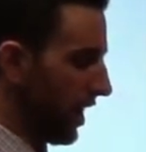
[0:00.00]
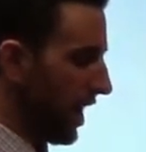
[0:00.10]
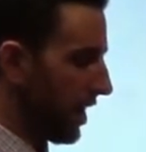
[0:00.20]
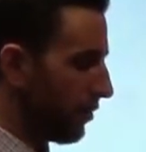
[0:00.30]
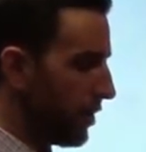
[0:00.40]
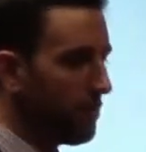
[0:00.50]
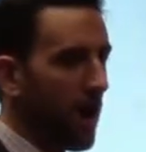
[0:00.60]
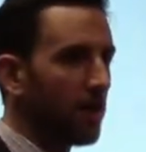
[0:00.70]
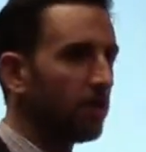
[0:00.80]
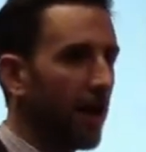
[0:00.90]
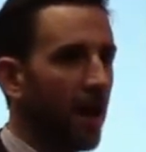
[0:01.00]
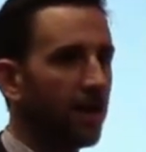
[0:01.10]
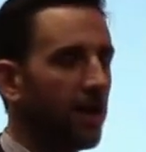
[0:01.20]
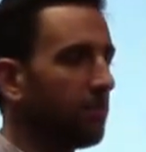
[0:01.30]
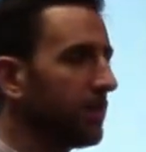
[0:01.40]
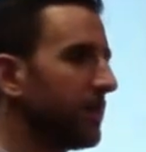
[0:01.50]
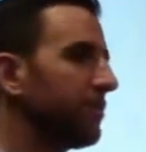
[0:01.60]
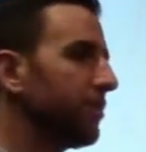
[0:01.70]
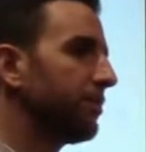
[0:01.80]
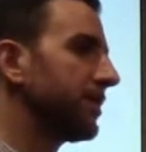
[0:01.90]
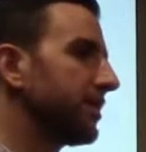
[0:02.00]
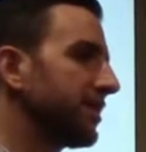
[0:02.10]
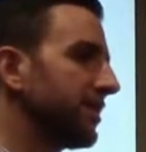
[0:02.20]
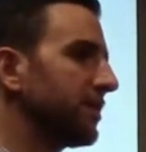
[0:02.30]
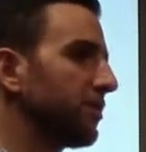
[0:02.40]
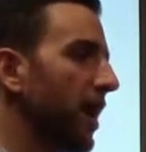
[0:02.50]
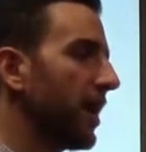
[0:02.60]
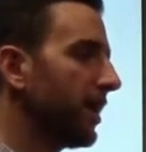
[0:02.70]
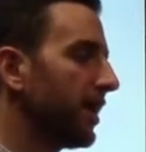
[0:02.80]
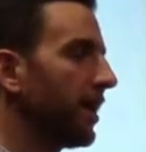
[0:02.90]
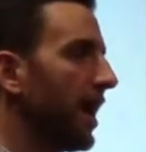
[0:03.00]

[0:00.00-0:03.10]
and we modeled out a couple of different businesses, right?